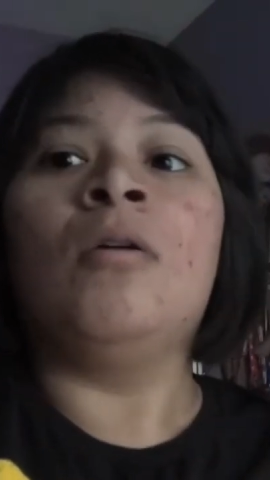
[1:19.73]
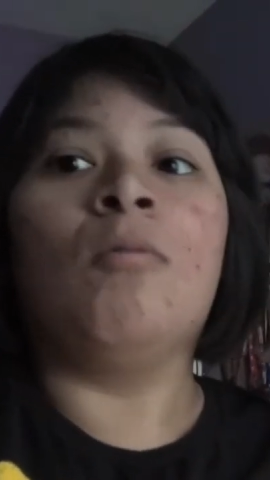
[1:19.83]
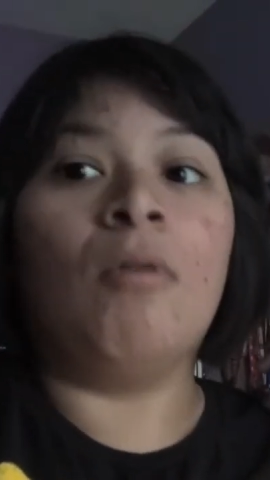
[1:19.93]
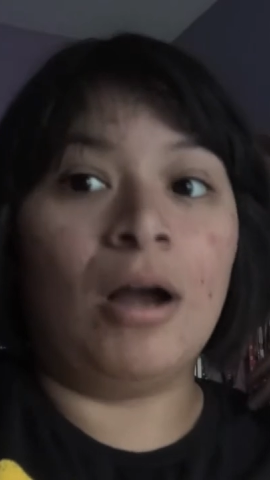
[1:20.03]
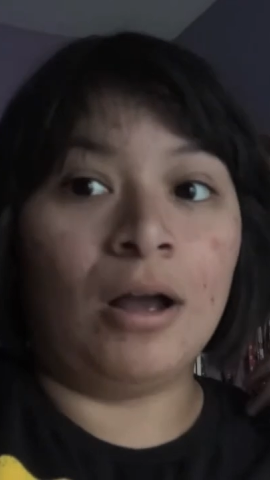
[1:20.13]

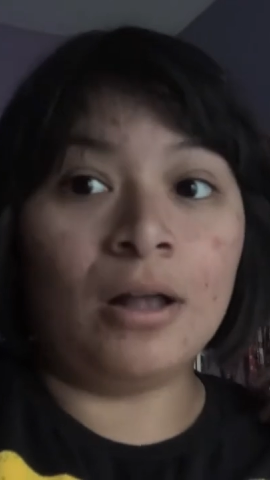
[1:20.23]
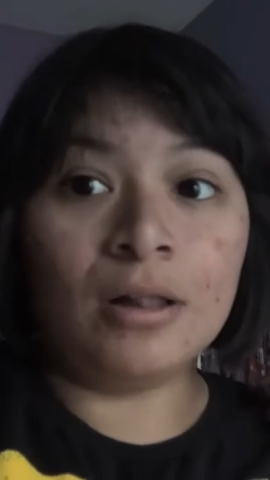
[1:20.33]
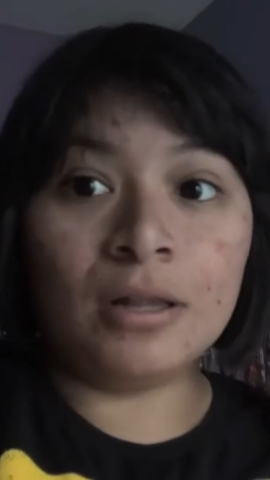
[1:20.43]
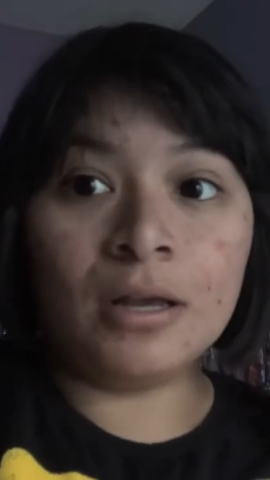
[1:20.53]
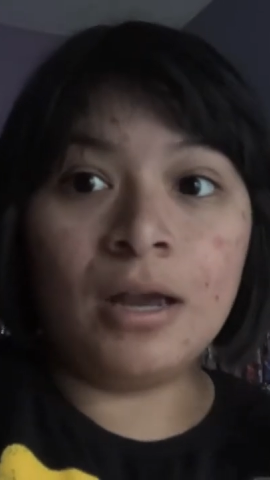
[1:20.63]

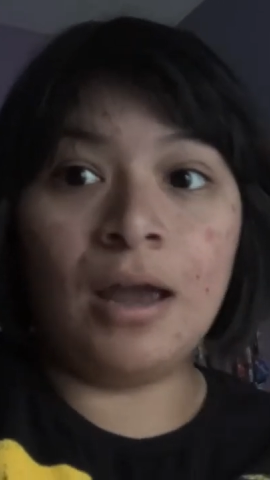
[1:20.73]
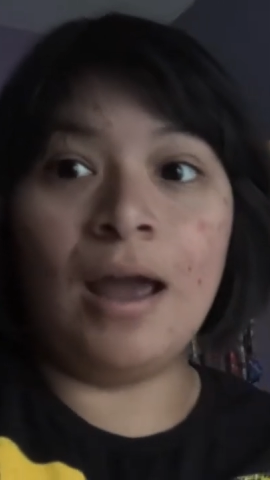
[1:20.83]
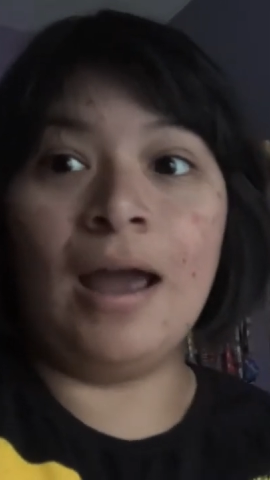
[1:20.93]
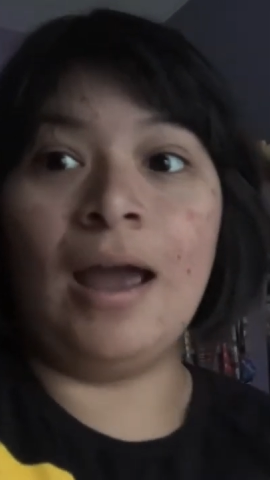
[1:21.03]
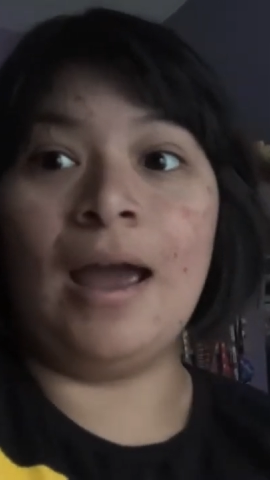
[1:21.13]
well,
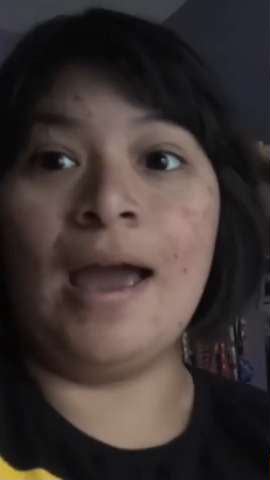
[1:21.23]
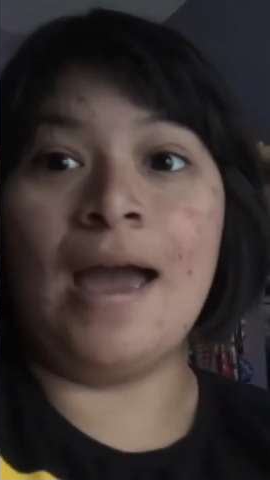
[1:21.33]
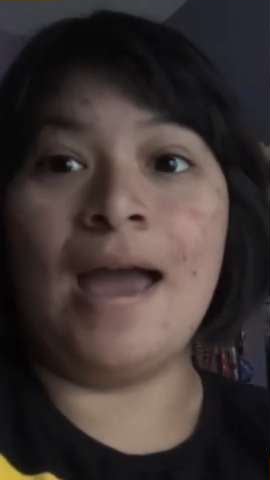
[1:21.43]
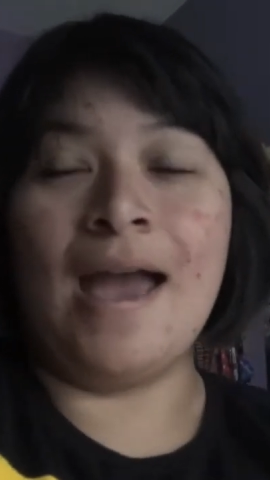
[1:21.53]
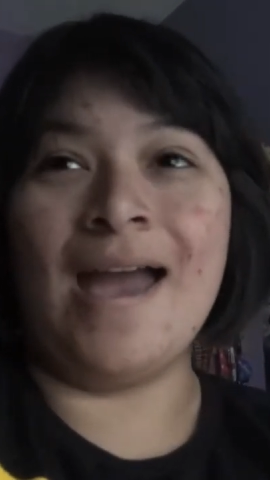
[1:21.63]

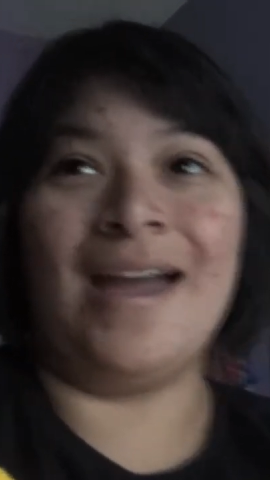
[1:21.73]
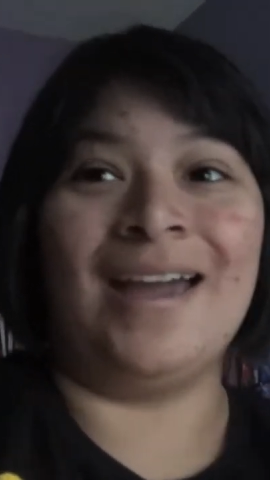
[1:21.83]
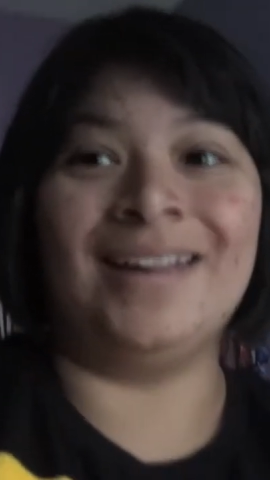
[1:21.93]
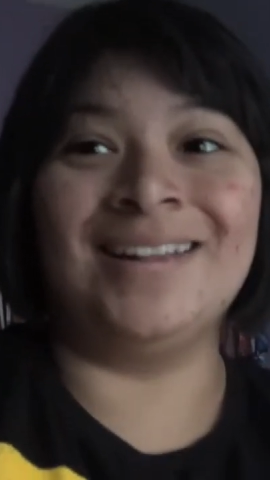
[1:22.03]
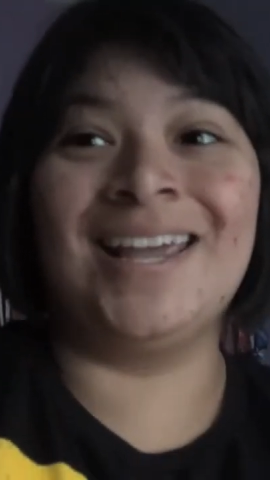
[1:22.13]

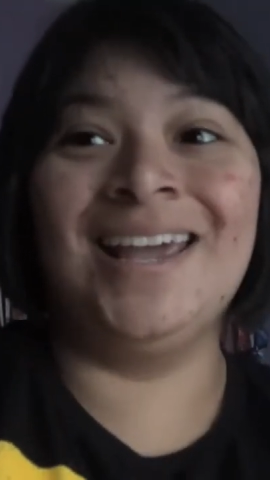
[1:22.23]
and